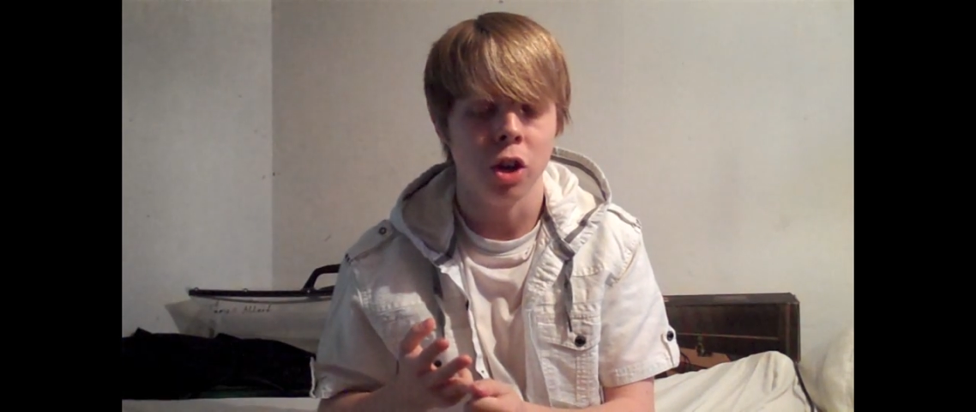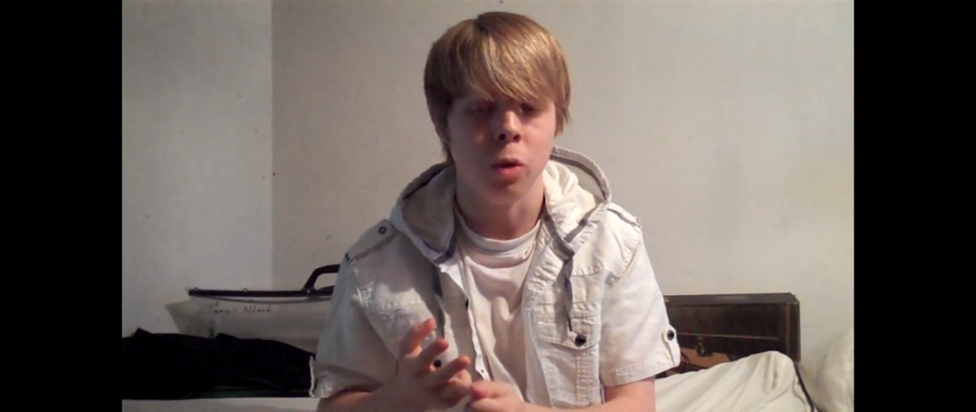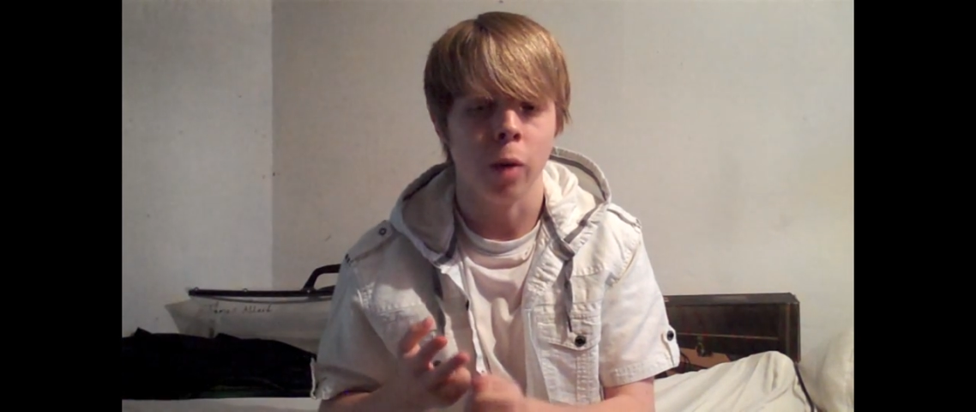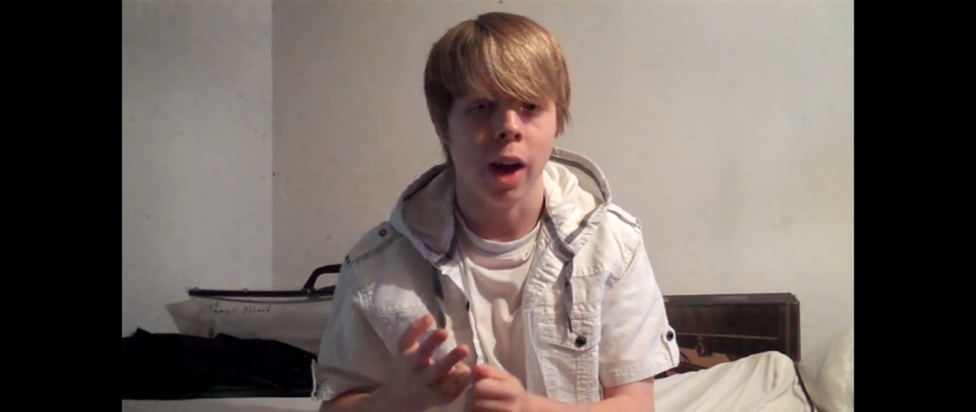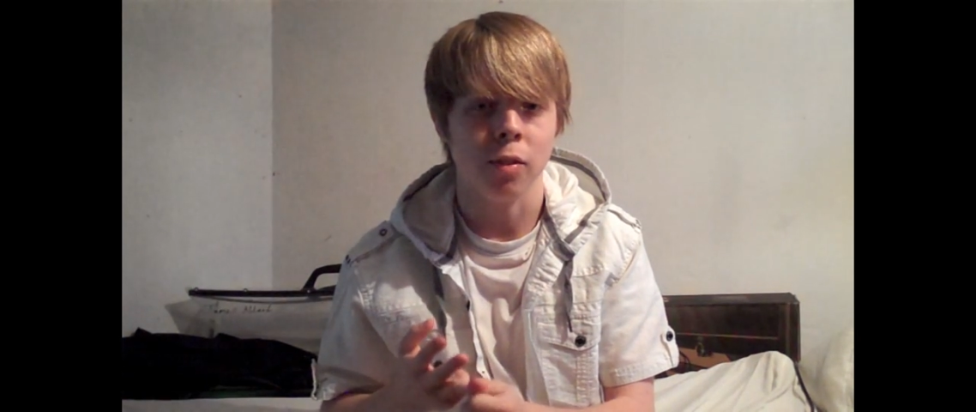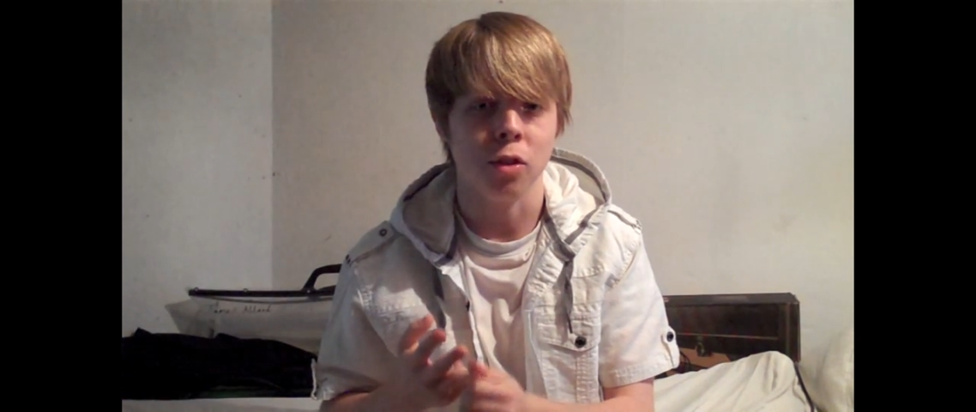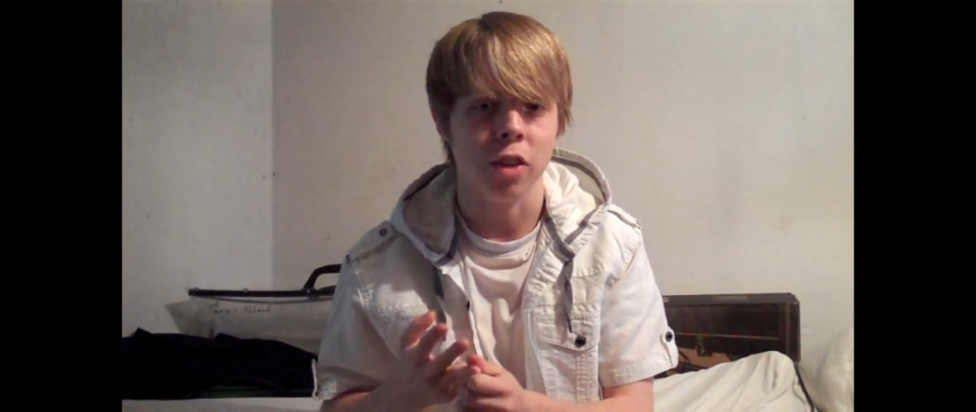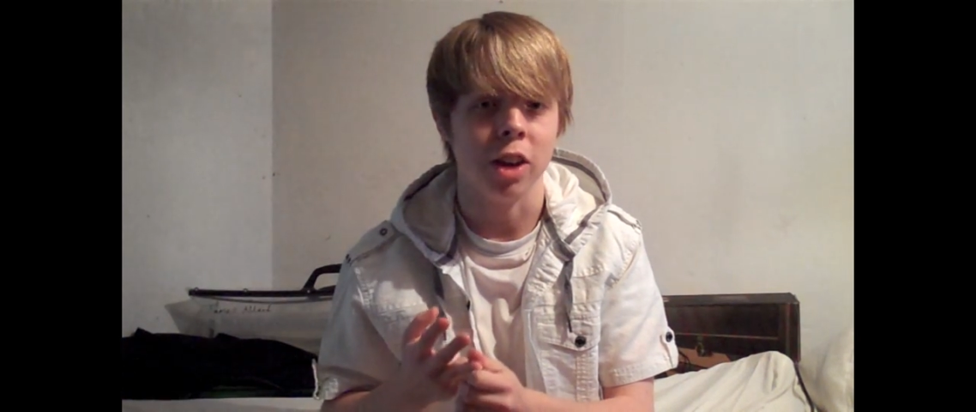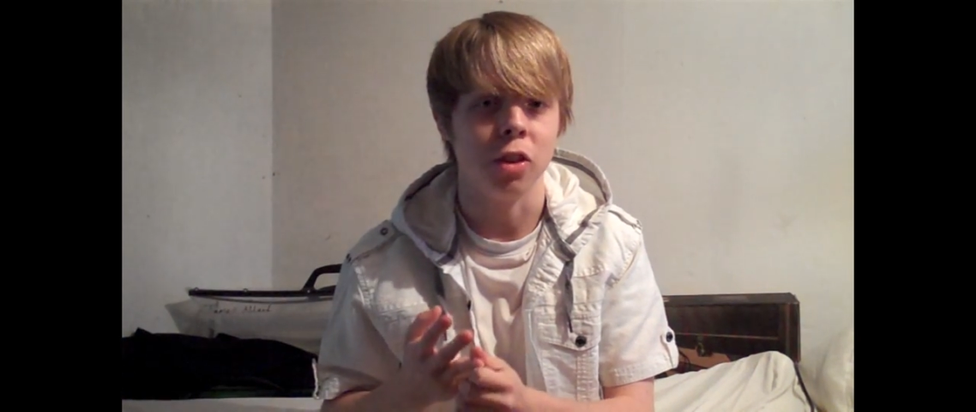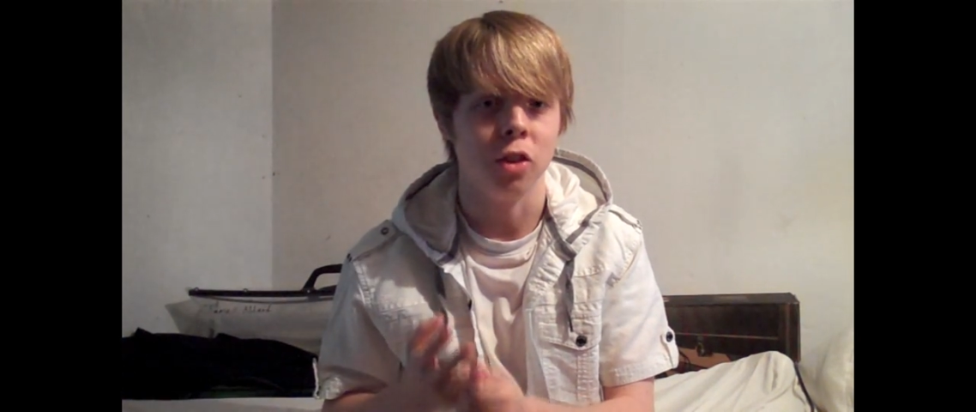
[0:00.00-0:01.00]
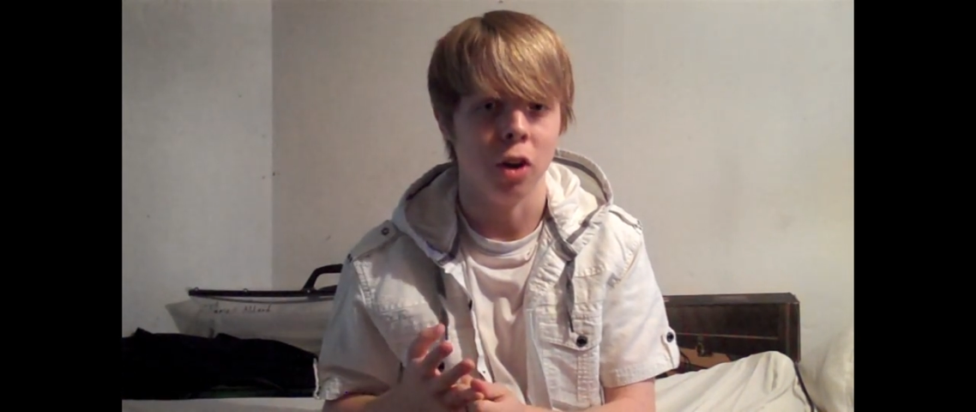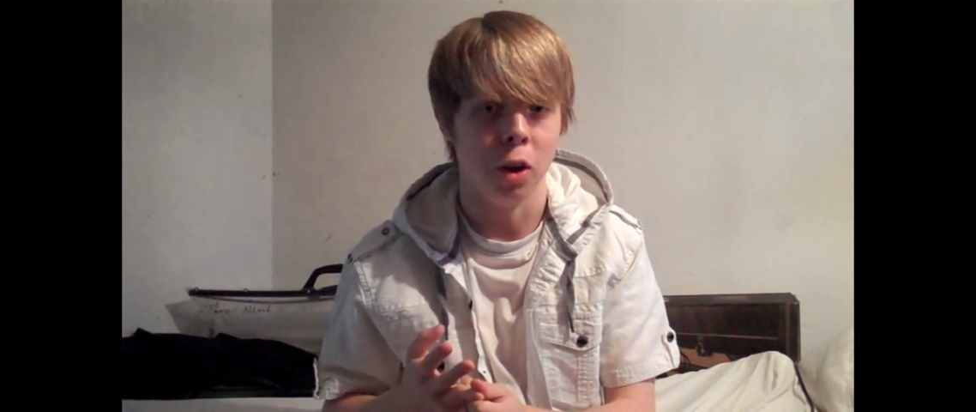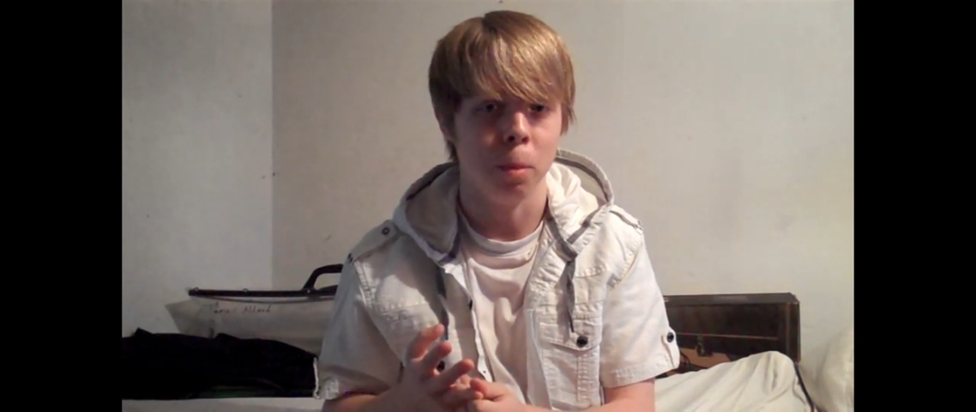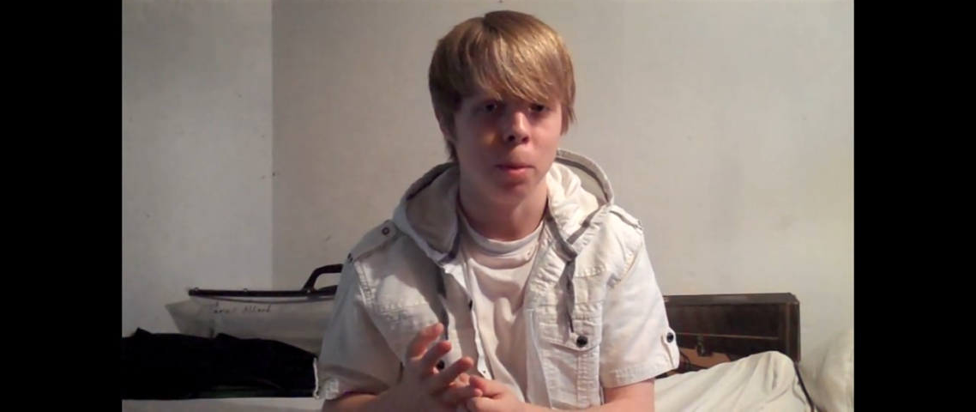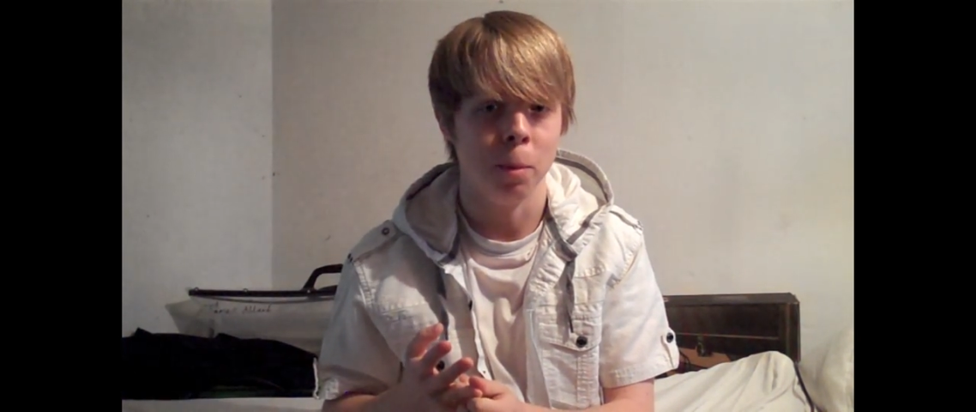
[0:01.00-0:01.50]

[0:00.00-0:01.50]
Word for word: you have to say derp.